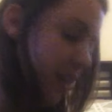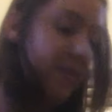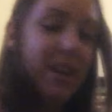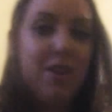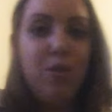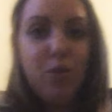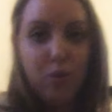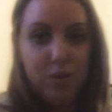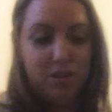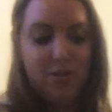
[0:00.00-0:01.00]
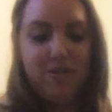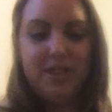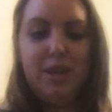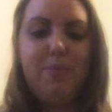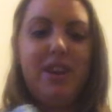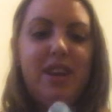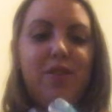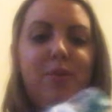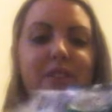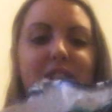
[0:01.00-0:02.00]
And then also on the same pattern, I got one